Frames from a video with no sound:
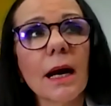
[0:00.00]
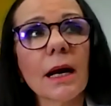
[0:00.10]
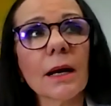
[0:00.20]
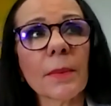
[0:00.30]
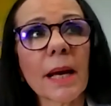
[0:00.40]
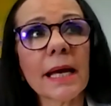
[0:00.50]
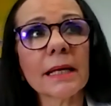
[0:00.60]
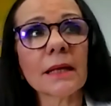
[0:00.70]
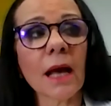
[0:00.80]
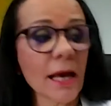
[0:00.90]
um,
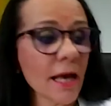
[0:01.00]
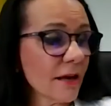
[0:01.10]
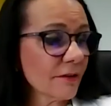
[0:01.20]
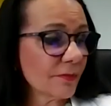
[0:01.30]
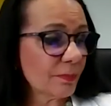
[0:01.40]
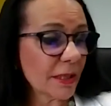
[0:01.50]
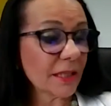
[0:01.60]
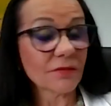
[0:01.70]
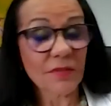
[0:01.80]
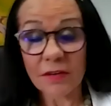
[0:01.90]
and I have
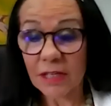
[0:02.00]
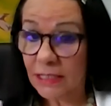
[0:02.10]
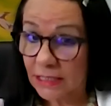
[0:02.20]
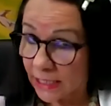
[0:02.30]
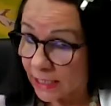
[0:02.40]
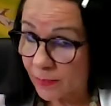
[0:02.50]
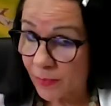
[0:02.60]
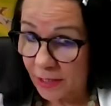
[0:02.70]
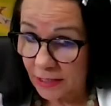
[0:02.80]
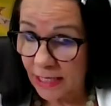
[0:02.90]
been very
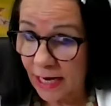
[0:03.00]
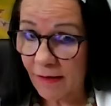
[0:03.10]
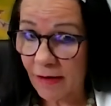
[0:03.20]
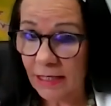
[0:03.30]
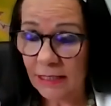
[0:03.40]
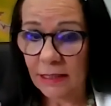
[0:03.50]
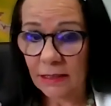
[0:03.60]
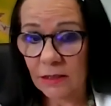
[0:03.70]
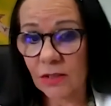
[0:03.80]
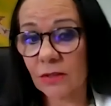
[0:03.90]
deliberate, Carolyn,
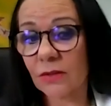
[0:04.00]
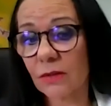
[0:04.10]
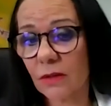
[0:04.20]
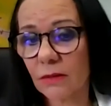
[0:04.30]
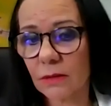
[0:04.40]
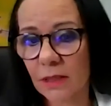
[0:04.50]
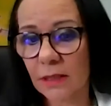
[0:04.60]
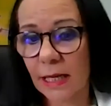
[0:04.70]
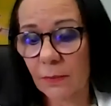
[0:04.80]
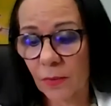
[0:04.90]
and to the
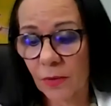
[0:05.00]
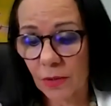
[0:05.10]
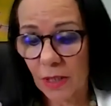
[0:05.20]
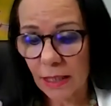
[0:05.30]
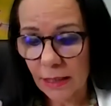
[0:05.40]
network